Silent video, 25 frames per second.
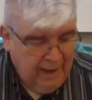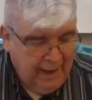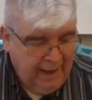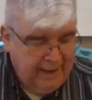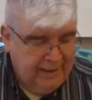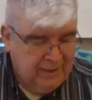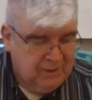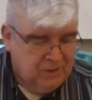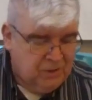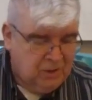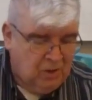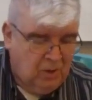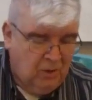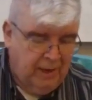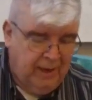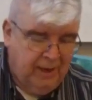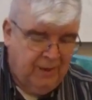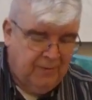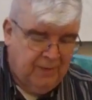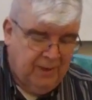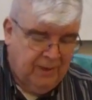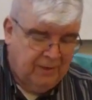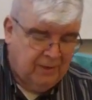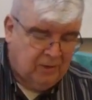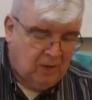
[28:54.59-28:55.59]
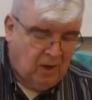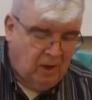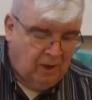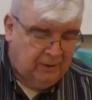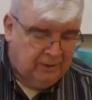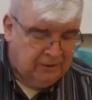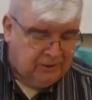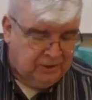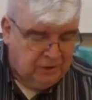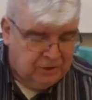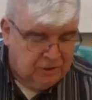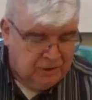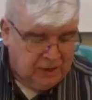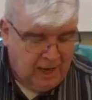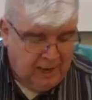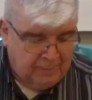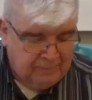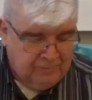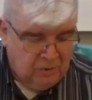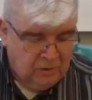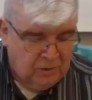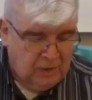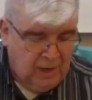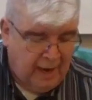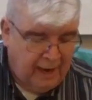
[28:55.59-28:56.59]
And so he then calls in
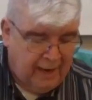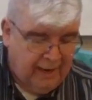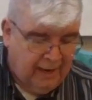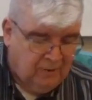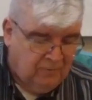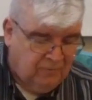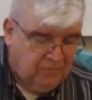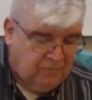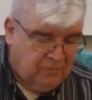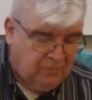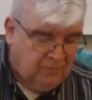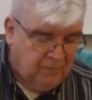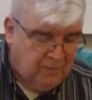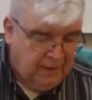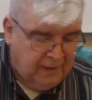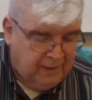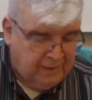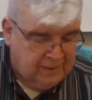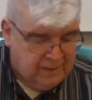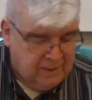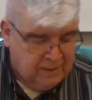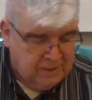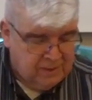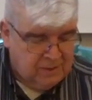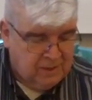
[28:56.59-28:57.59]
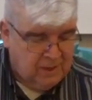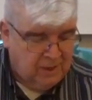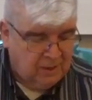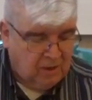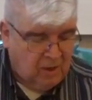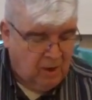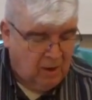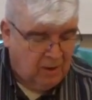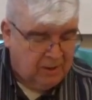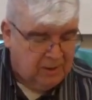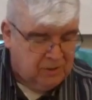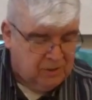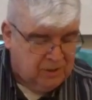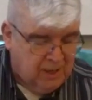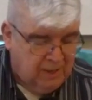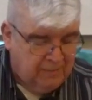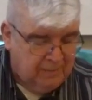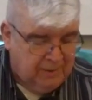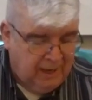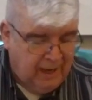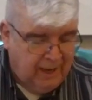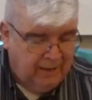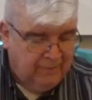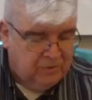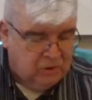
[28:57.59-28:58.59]
chapter 9, he says, uh, Cause them
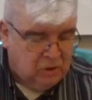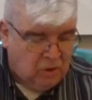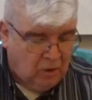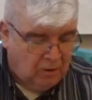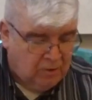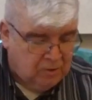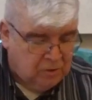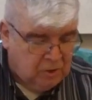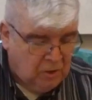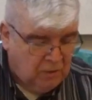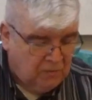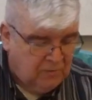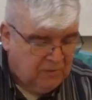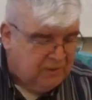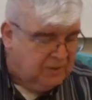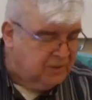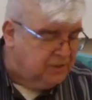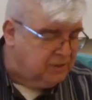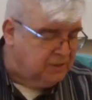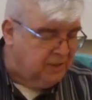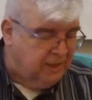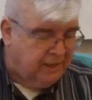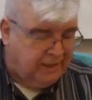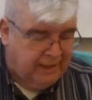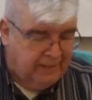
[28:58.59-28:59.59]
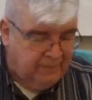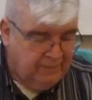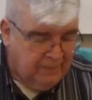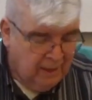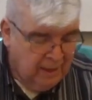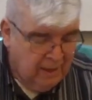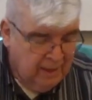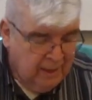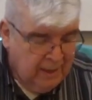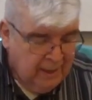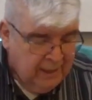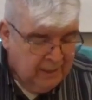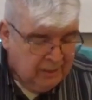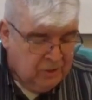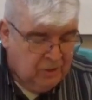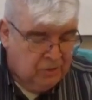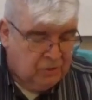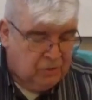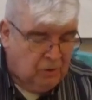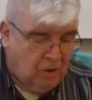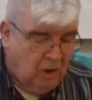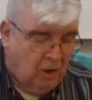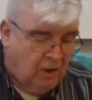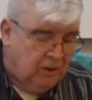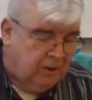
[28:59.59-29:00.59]
that have charge over the city to
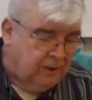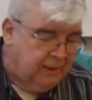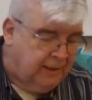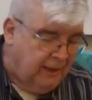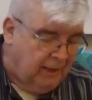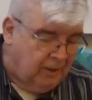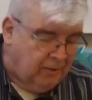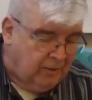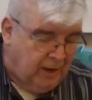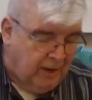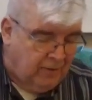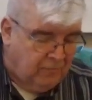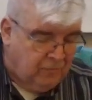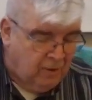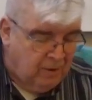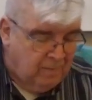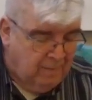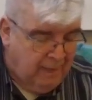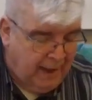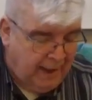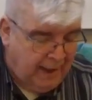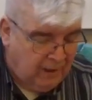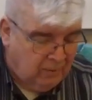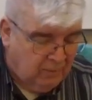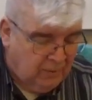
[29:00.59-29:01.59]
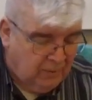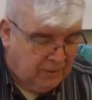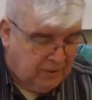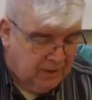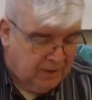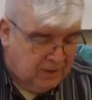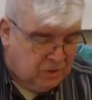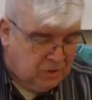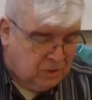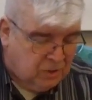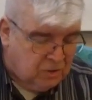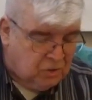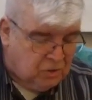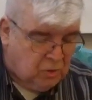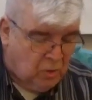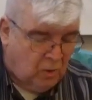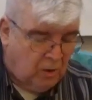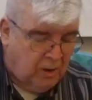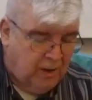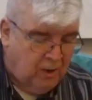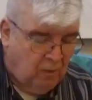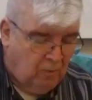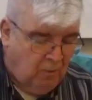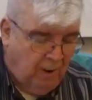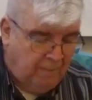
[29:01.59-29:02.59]
draw near, every man with his
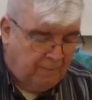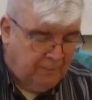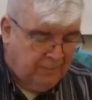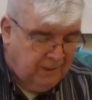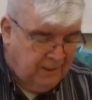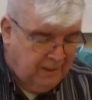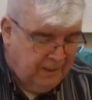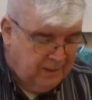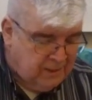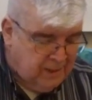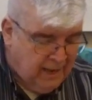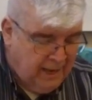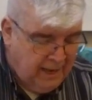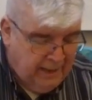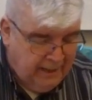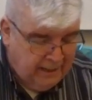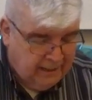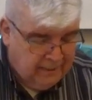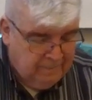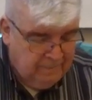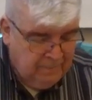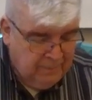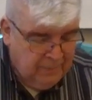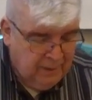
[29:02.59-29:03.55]
destroying weapon in his hand.